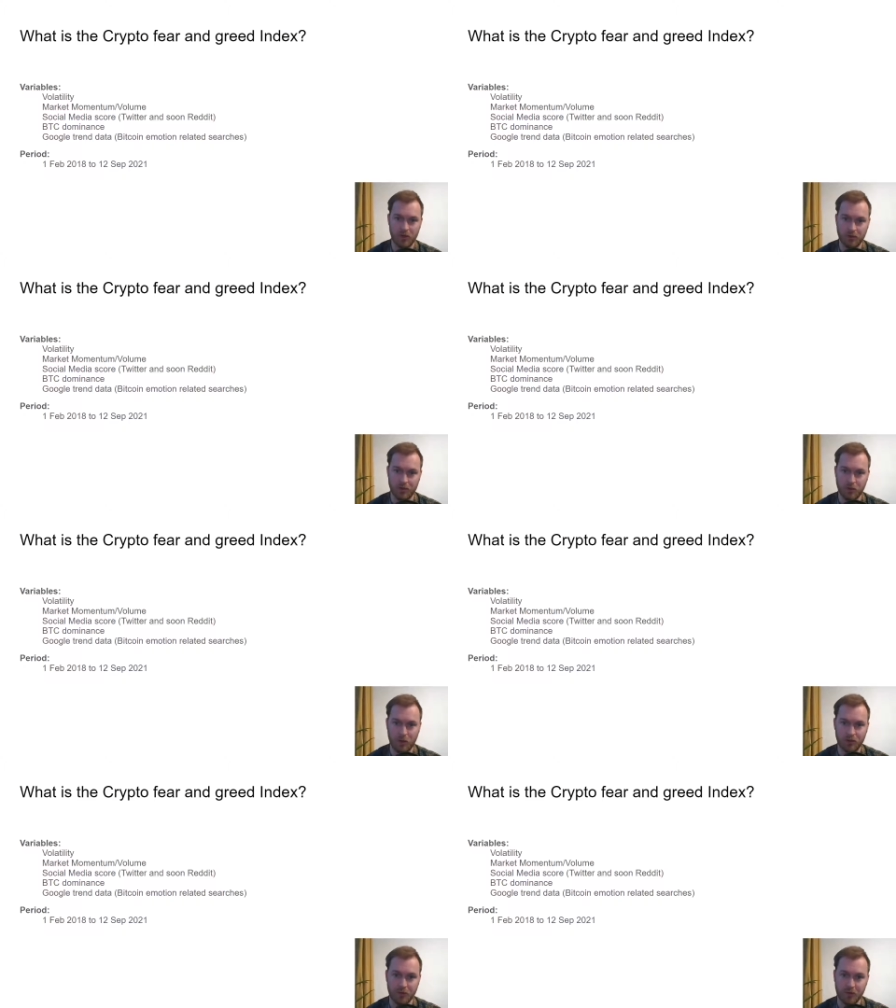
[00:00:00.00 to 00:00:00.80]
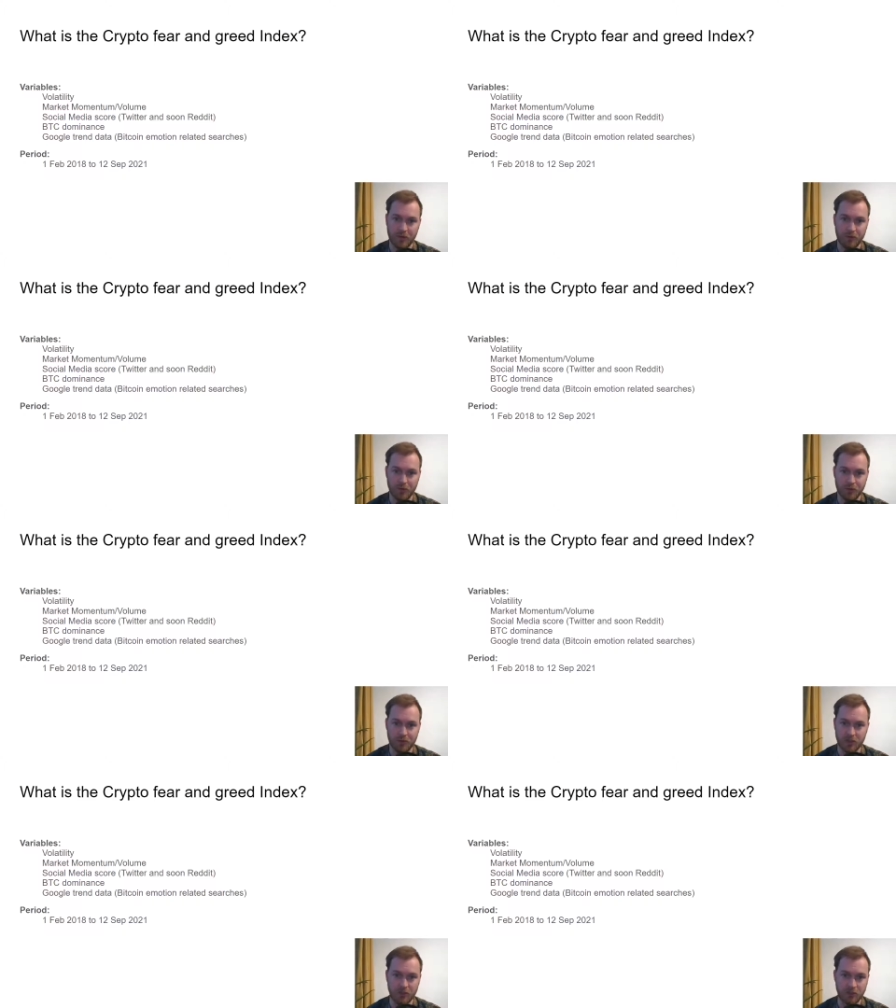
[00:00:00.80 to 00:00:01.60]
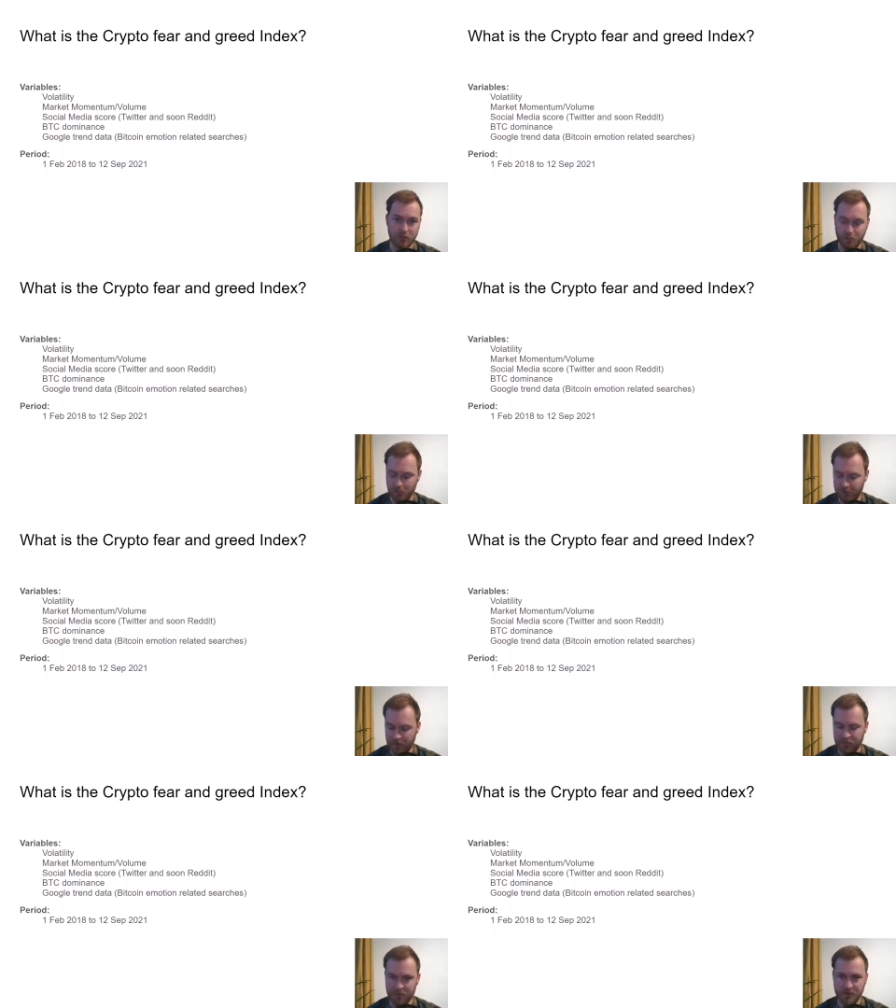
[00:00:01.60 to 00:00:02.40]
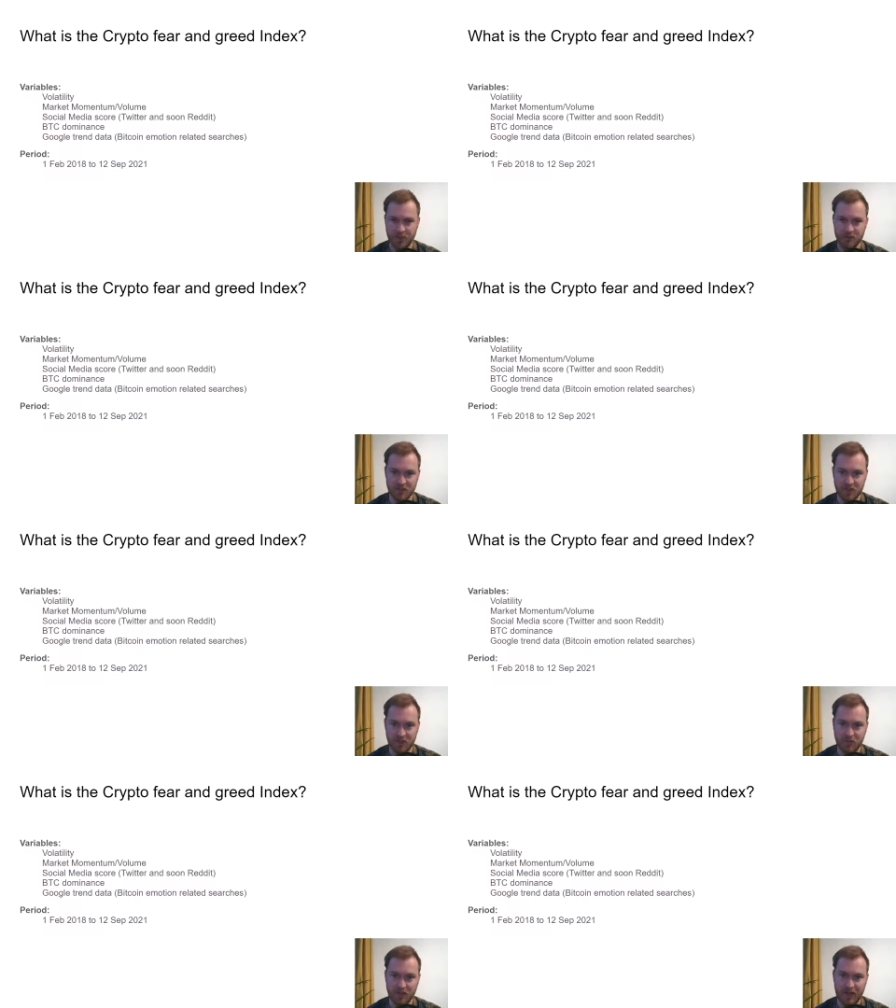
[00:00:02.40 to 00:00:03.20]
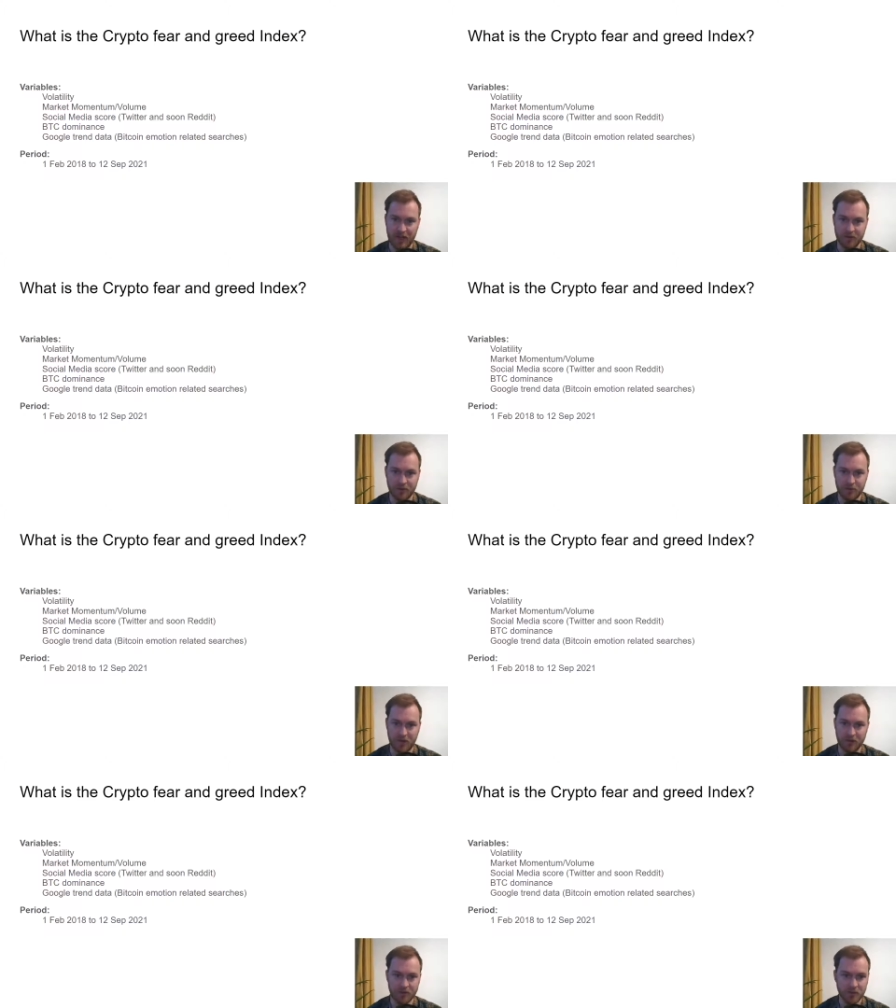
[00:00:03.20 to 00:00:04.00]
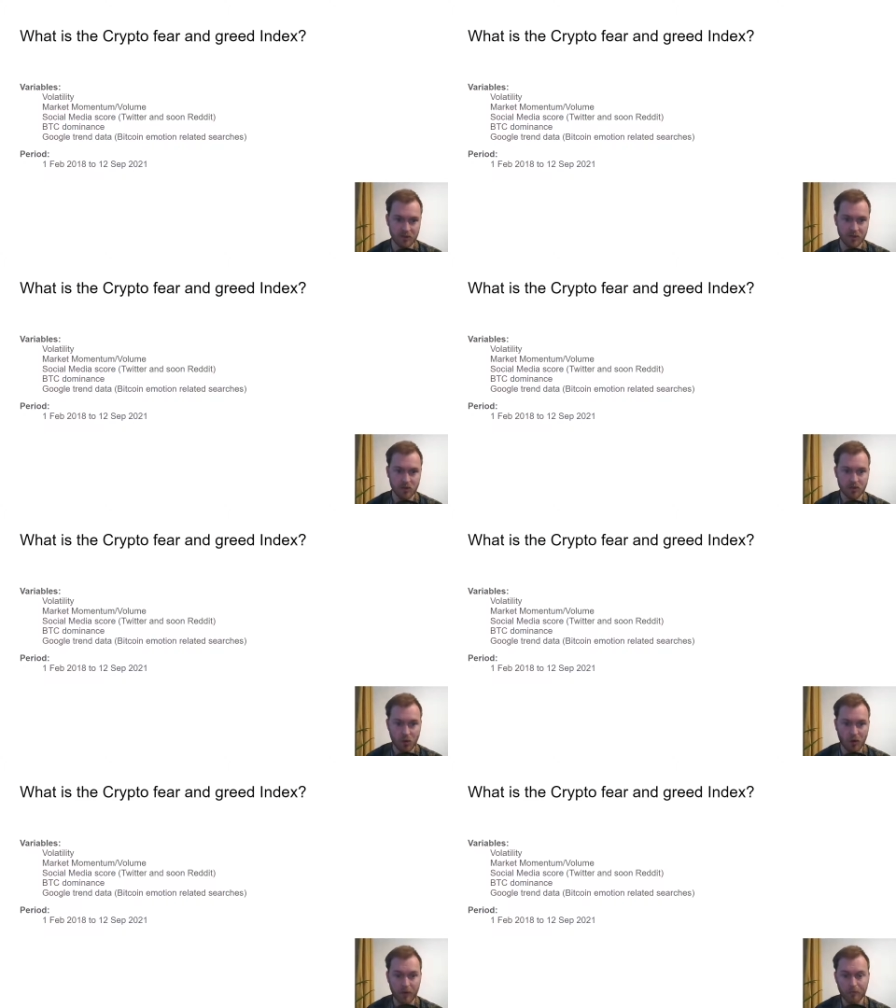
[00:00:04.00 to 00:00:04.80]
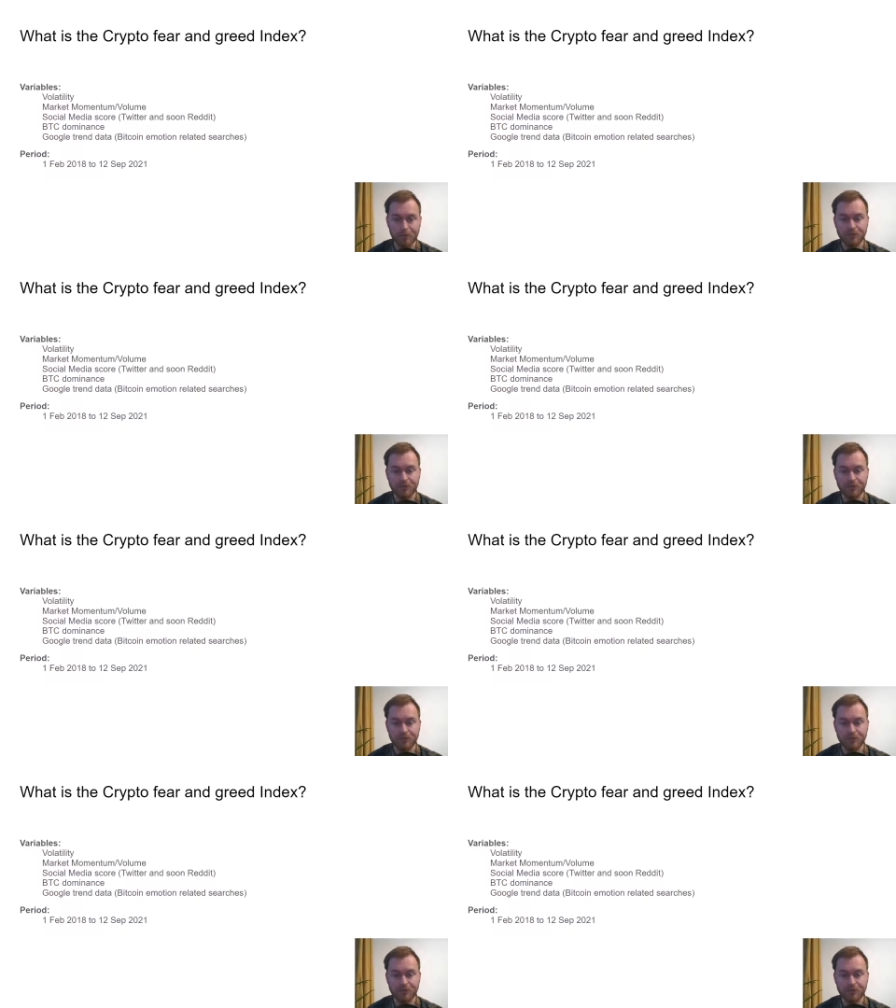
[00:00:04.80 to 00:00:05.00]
want, or in the future, whatever is interesting, we can add to that score.